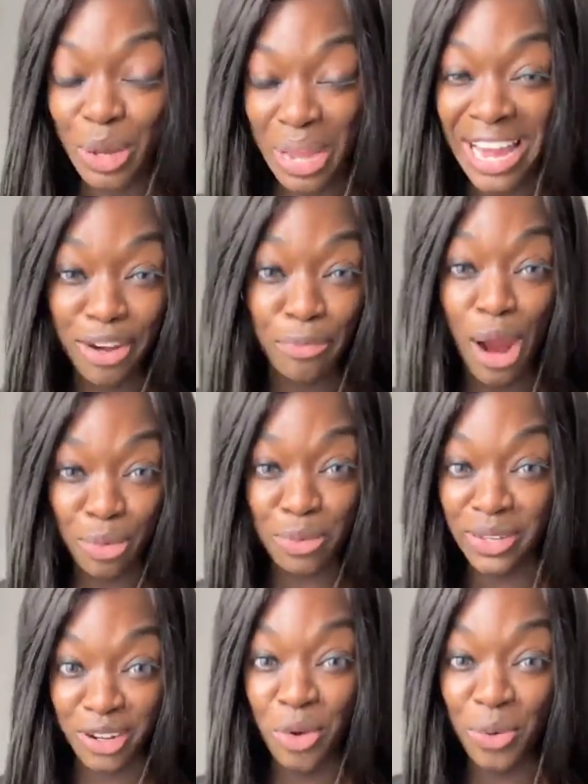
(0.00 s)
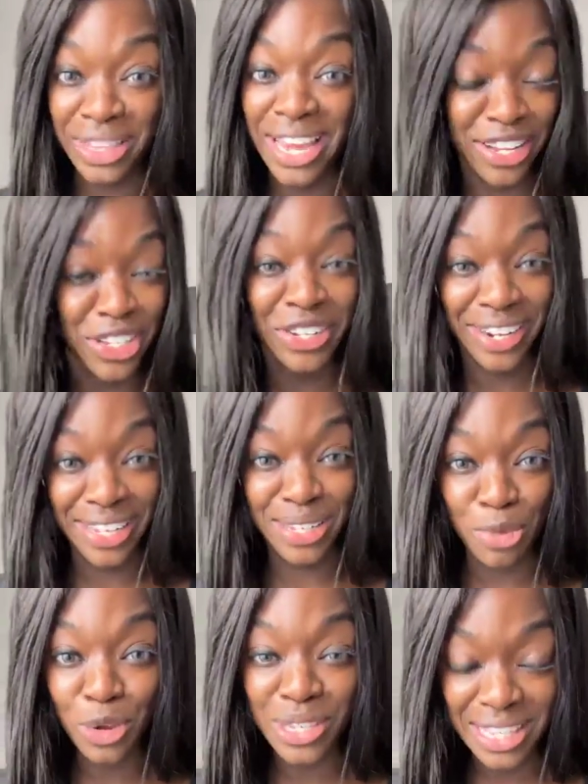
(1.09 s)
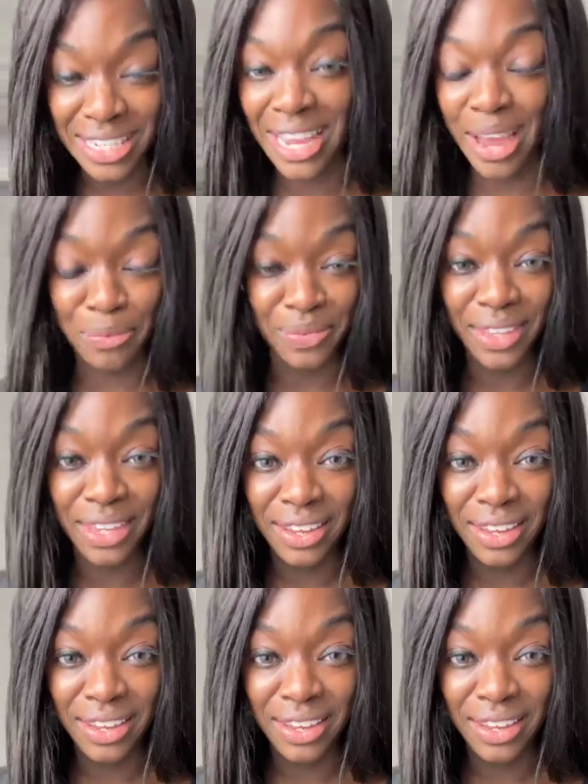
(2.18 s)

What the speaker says: we kind of probably know what the answer is most of the time.